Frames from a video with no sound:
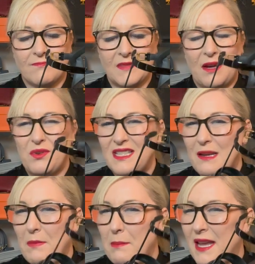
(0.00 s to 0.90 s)
I would say
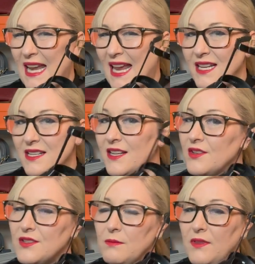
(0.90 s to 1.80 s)
maybe an 80 or
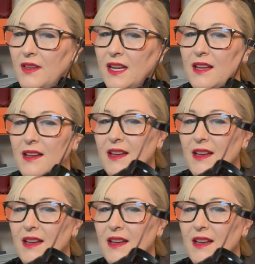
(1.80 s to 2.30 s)
something.